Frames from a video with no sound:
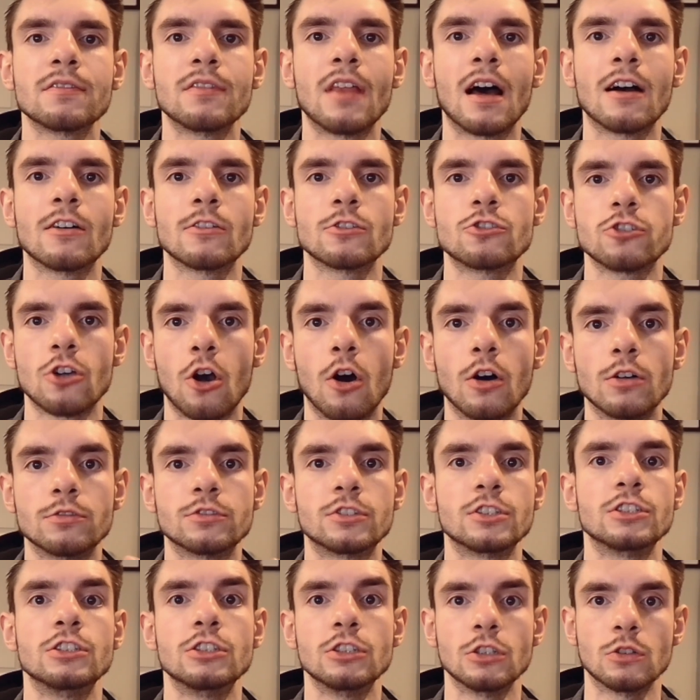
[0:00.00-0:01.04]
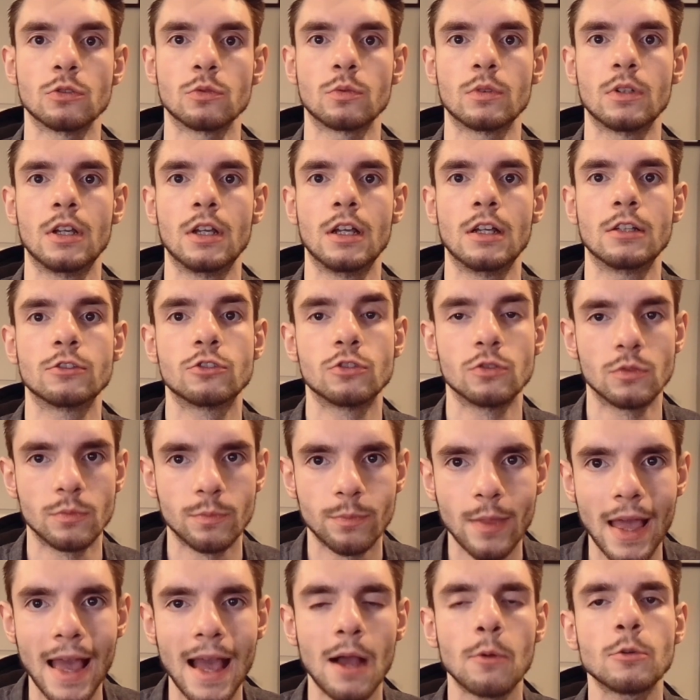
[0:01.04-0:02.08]
knowledge on to you, to
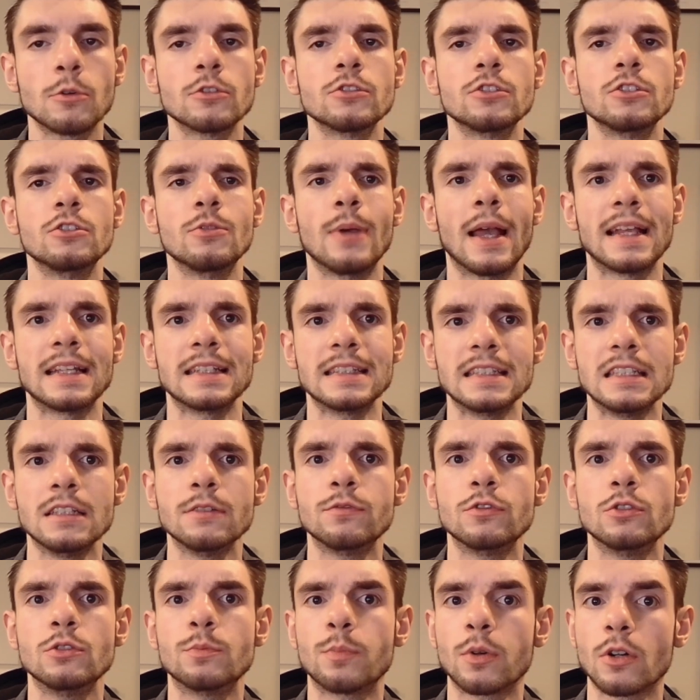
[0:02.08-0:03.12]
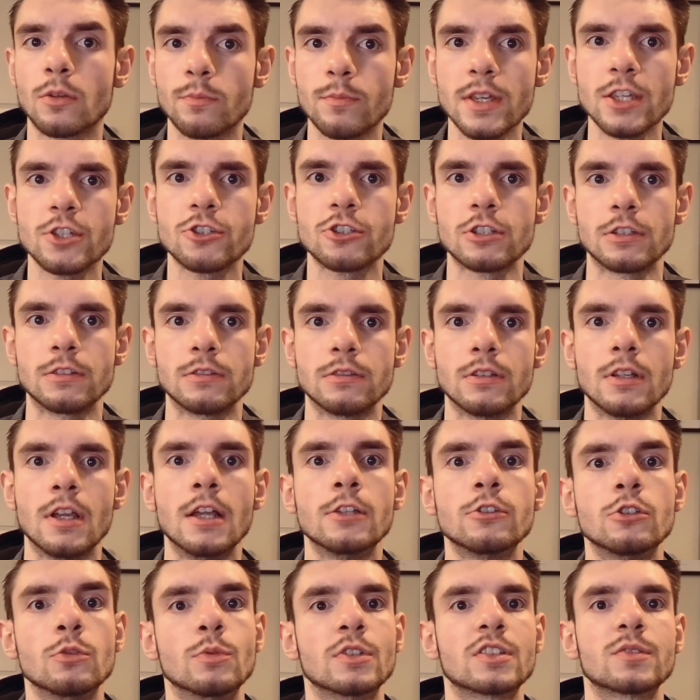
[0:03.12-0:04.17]
empower you and give you permission
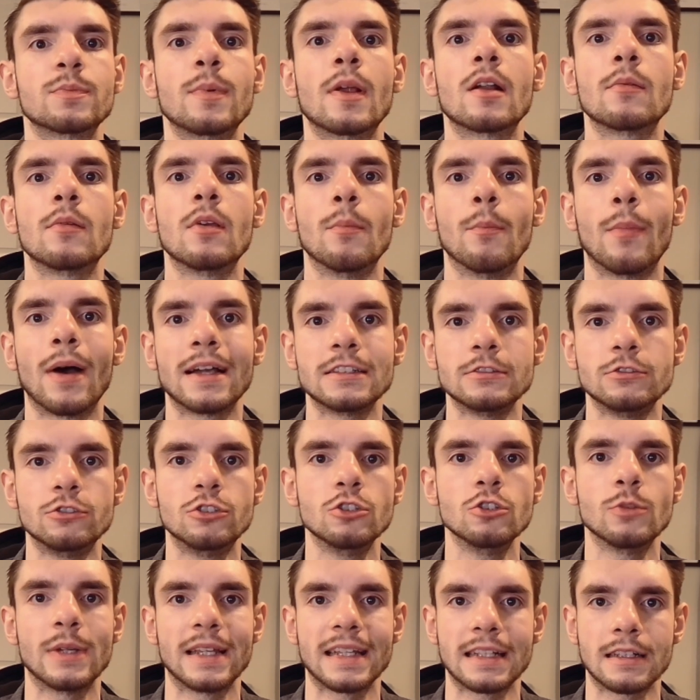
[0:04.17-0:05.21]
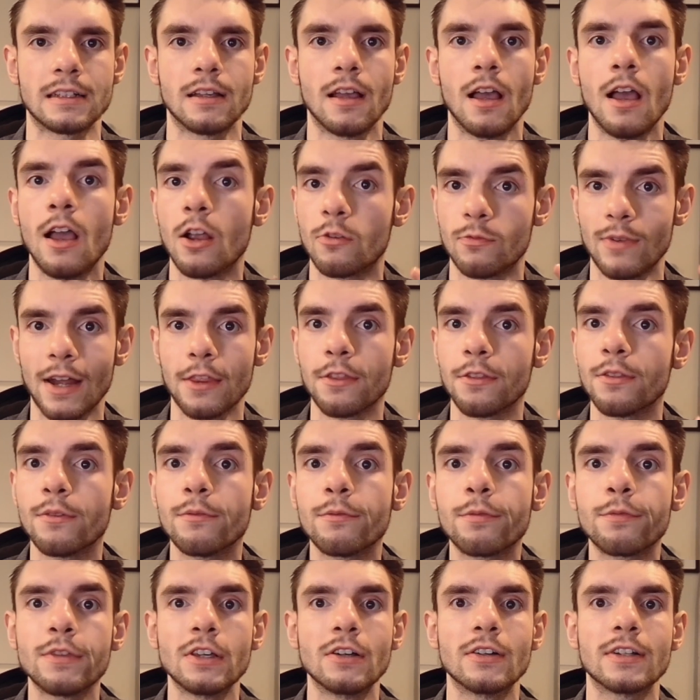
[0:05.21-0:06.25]
to experiment by doing, rather than
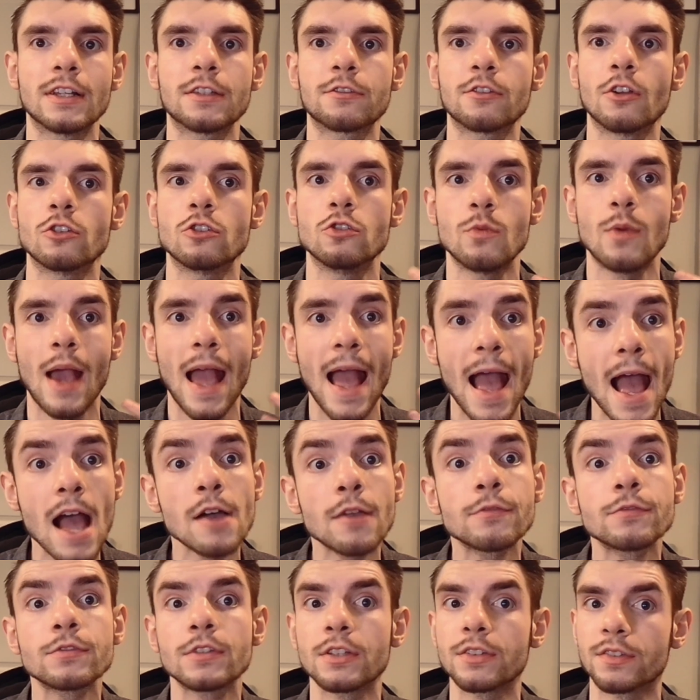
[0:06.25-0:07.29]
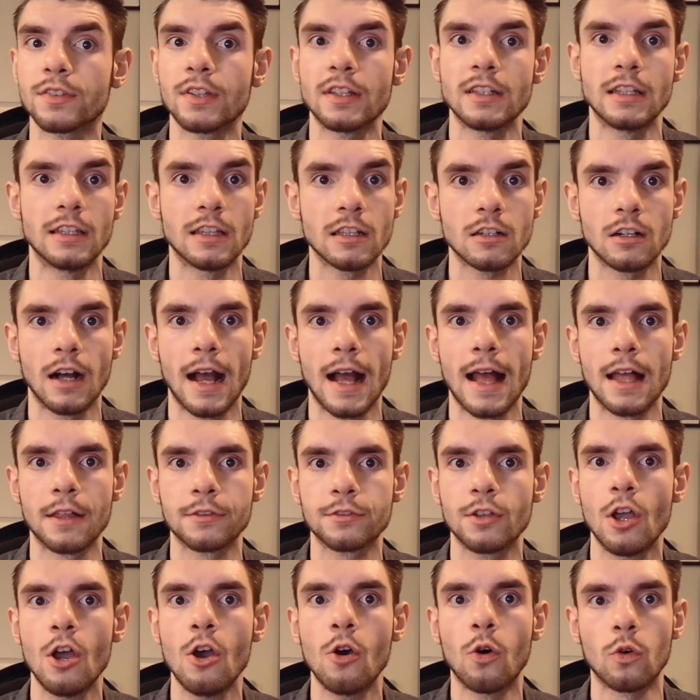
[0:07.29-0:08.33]
feeling as though you have to sit in a
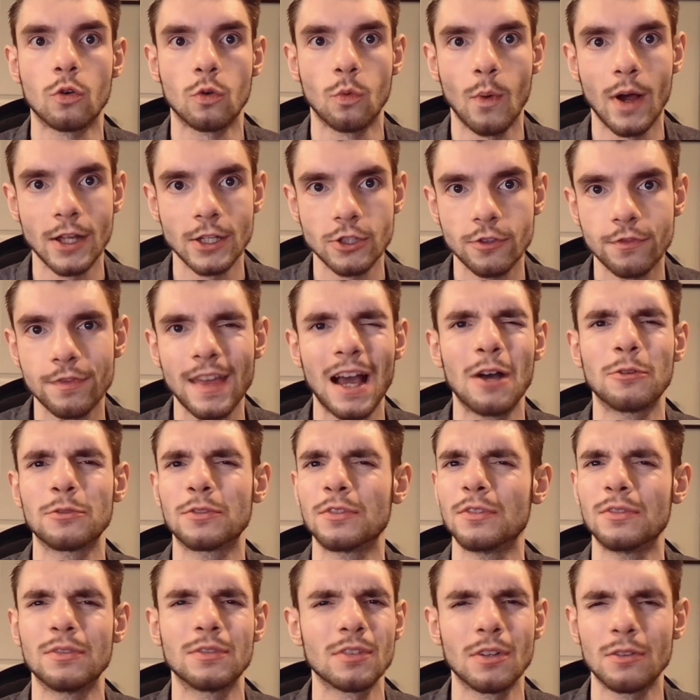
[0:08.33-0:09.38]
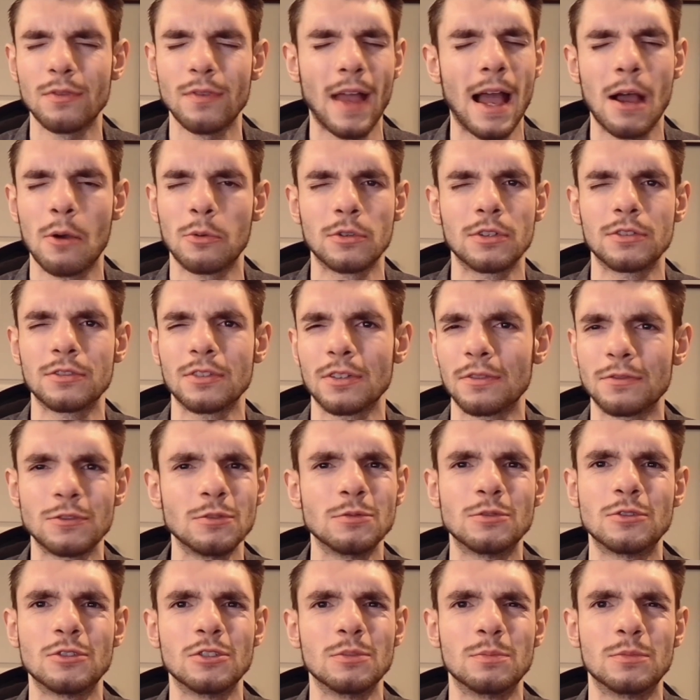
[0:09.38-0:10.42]
class or watch thousands of hours of
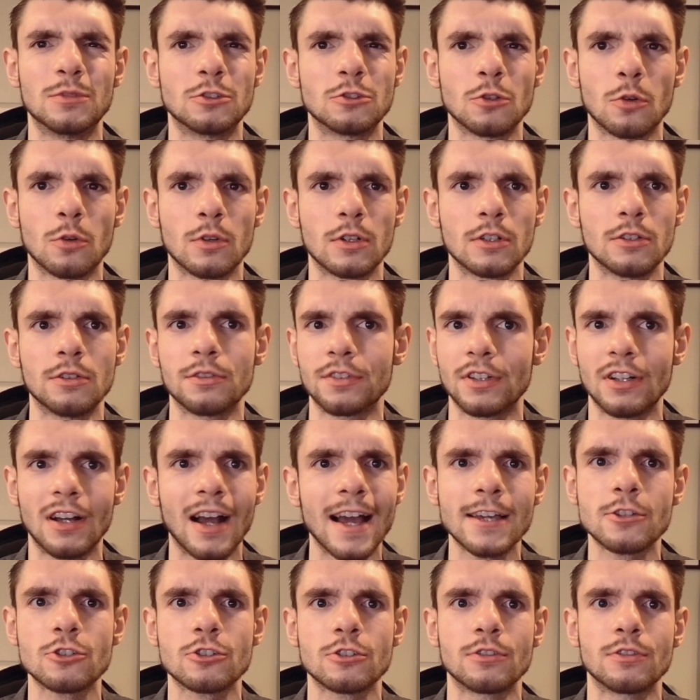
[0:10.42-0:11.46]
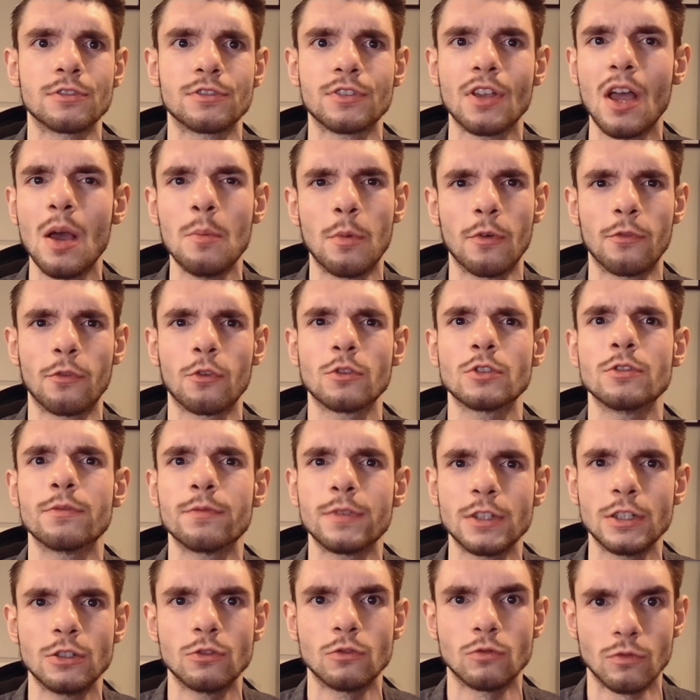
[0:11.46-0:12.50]
YouTube tutorials and lectures before you
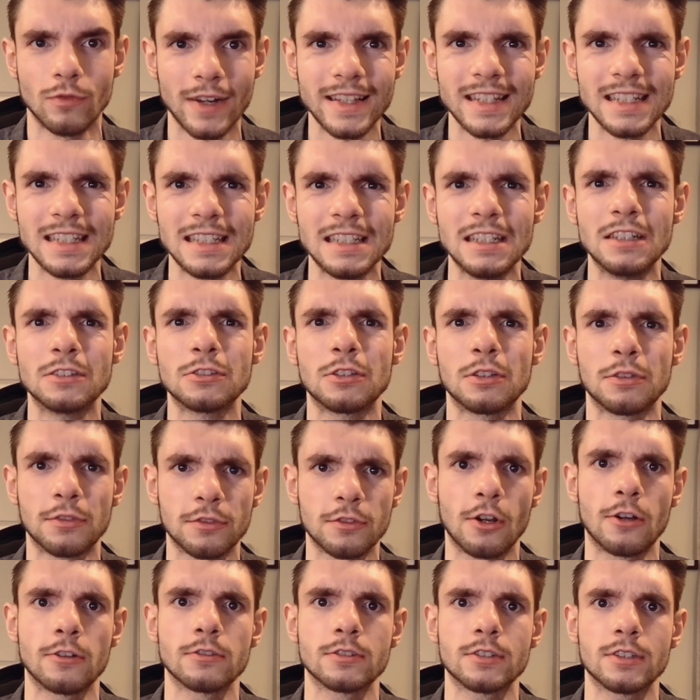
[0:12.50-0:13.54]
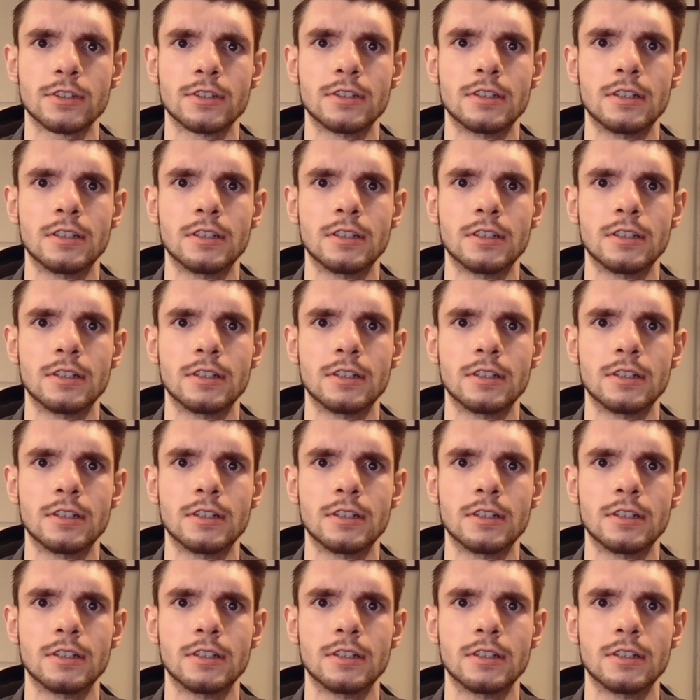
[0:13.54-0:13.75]
feel ready to start.